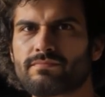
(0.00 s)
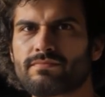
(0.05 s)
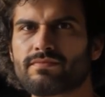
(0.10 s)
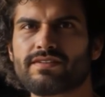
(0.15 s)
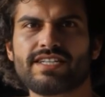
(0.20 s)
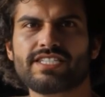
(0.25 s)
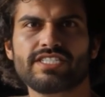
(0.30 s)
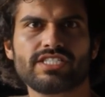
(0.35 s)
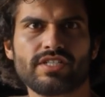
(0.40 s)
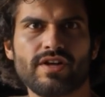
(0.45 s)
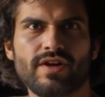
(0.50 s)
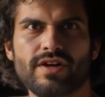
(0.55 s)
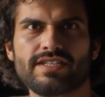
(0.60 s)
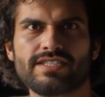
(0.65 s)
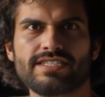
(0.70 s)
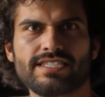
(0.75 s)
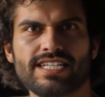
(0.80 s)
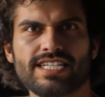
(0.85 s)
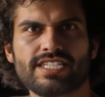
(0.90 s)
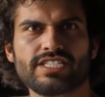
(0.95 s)
I saw
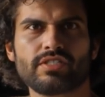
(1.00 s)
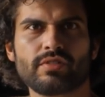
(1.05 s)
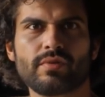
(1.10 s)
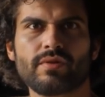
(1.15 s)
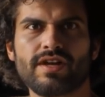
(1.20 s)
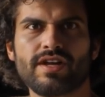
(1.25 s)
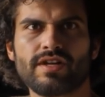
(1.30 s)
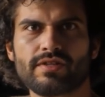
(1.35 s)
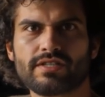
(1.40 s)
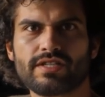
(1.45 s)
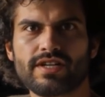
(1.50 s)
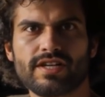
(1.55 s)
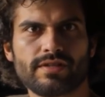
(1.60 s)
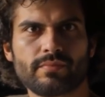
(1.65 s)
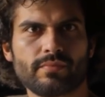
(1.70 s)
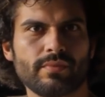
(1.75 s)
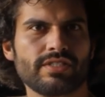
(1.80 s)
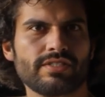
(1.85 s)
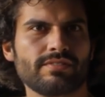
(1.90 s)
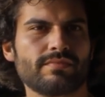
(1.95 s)
in nature a
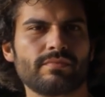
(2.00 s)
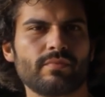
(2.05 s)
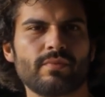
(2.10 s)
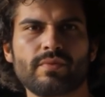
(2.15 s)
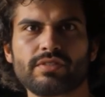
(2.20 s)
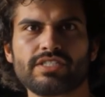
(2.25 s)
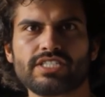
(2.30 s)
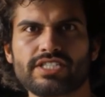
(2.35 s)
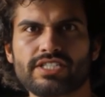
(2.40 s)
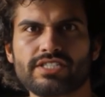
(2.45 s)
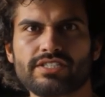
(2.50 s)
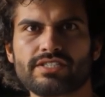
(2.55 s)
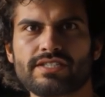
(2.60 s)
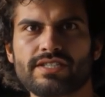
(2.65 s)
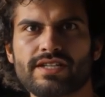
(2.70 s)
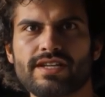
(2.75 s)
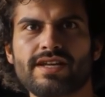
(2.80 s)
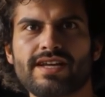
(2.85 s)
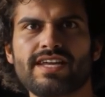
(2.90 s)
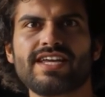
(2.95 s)
language of forces,
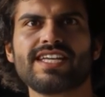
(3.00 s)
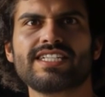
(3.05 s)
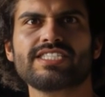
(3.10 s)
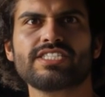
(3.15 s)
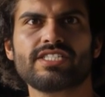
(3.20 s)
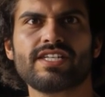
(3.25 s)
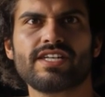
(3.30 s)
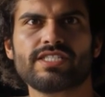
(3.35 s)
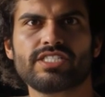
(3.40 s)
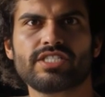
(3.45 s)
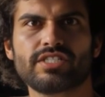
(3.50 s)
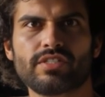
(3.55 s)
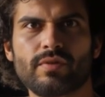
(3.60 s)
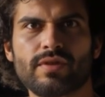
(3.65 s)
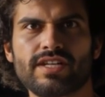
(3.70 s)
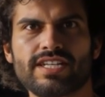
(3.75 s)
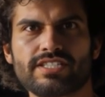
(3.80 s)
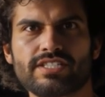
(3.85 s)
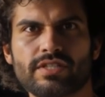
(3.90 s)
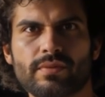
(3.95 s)
and I sought to
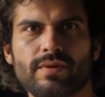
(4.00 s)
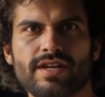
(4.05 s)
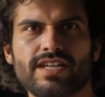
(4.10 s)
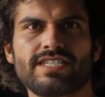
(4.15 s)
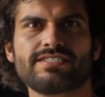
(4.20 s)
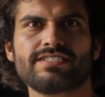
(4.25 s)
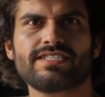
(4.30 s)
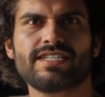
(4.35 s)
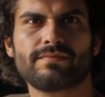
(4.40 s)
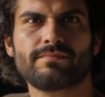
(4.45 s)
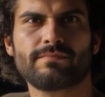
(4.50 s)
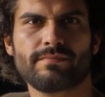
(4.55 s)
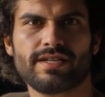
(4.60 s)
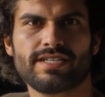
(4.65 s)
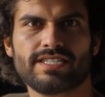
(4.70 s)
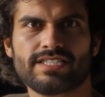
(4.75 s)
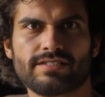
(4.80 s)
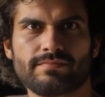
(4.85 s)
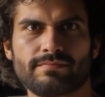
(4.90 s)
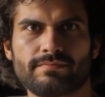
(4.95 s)
translate them
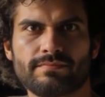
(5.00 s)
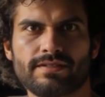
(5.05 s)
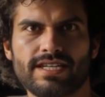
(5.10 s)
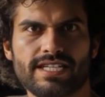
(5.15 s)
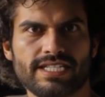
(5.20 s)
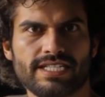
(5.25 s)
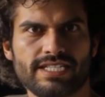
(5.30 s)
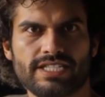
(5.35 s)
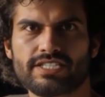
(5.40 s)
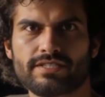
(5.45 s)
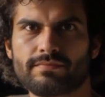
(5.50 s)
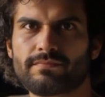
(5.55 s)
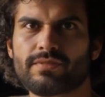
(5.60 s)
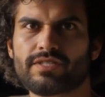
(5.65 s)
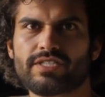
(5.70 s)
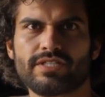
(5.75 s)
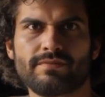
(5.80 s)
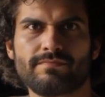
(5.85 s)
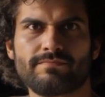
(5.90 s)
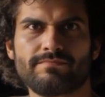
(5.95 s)
into
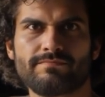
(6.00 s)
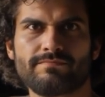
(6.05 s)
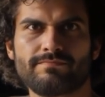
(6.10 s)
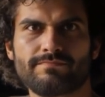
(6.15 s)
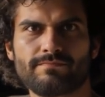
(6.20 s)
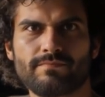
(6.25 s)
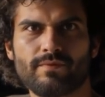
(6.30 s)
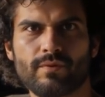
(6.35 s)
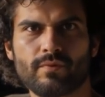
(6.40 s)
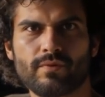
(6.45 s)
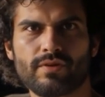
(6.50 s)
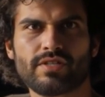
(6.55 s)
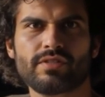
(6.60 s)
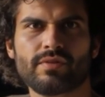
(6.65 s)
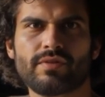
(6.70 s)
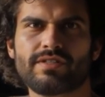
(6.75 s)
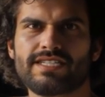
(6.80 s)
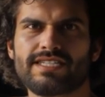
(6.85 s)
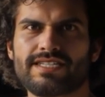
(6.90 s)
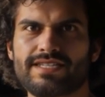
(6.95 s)
mechanisms,
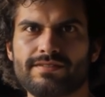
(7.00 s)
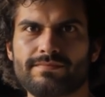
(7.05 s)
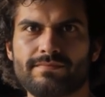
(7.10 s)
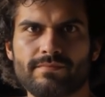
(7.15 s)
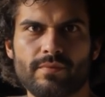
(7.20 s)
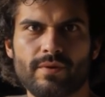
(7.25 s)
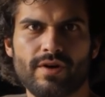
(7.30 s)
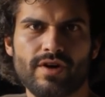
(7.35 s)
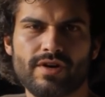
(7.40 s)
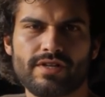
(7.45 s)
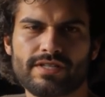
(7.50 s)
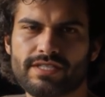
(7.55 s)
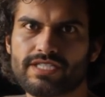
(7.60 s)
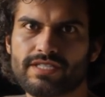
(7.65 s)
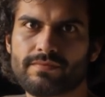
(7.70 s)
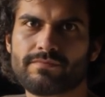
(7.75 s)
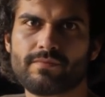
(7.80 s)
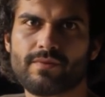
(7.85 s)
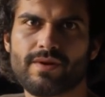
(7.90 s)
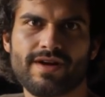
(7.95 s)
poetry in bronze
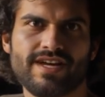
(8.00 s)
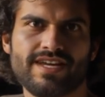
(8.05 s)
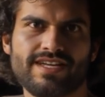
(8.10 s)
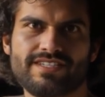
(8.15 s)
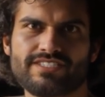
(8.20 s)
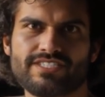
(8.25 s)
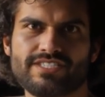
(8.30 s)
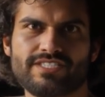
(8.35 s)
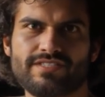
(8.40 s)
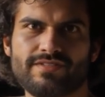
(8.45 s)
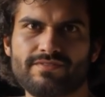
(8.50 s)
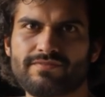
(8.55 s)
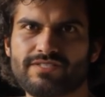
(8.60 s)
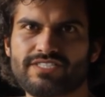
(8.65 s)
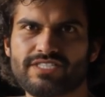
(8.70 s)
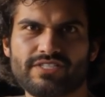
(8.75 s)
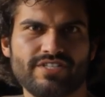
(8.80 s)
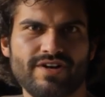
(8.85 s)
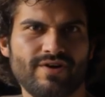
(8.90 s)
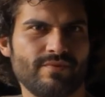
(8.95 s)
and brass.
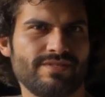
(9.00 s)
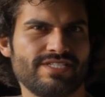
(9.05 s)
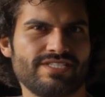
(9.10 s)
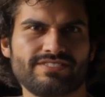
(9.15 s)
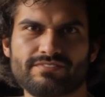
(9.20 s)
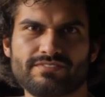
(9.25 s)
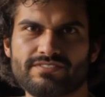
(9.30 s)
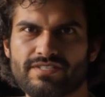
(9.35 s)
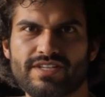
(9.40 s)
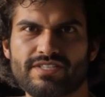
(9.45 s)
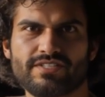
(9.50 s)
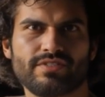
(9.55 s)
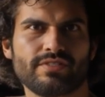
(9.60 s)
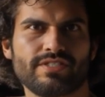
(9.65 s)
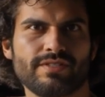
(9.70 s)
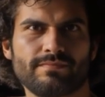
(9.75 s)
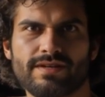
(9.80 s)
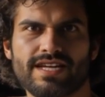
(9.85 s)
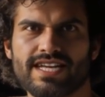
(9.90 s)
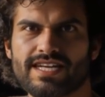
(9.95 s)
Some call me the father of
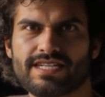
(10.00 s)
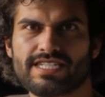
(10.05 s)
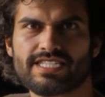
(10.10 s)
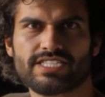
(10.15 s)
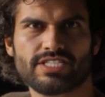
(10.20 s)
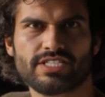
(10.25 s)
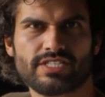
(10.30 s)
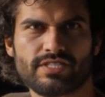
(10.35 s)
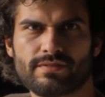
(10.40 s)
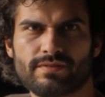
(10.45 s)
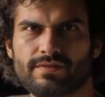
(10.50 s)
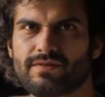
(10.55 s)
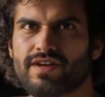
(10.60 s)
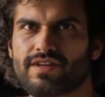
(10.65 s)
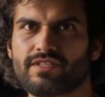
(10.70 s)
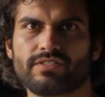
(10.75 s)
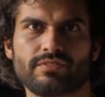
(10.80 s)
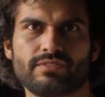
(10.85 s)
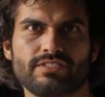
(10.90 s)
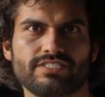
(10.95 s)
pneumatics,
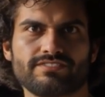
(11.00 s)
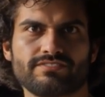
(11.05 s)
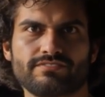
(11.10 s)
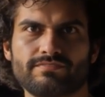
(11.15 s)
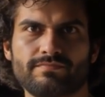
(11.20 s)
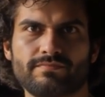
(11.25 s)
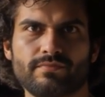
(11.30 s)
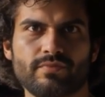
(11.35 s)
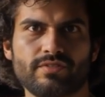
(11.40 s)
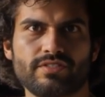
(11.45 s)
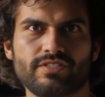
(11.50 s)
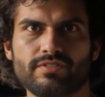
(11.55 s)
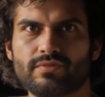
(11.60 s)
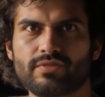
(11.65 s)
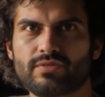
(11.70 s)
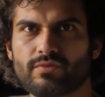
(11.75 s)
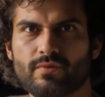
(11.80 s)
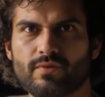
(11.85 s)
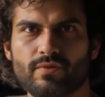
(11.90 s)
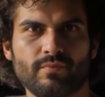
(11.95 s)
others the first
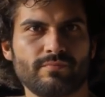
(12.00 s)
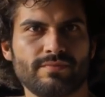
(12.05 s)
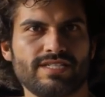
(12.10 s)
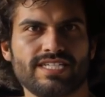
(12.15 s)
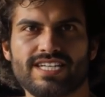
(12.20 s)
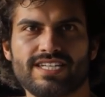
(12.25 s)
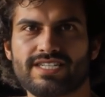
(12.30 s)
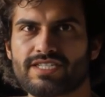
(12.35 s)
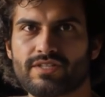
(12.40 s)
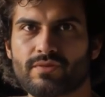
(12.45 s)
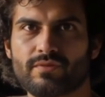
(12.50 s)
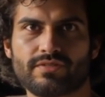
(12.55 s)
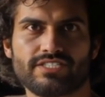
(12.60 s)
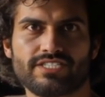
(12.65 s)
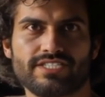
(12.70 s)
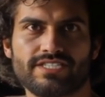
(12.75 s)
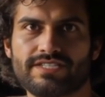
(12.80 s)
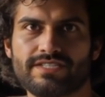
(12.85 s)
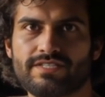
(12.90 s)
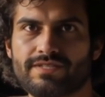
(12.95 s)
true mechanical
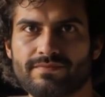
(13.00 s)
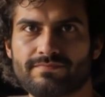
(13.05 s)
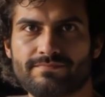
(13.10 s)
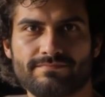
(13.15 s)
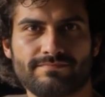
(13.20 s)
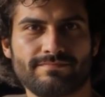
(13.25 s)
engineer.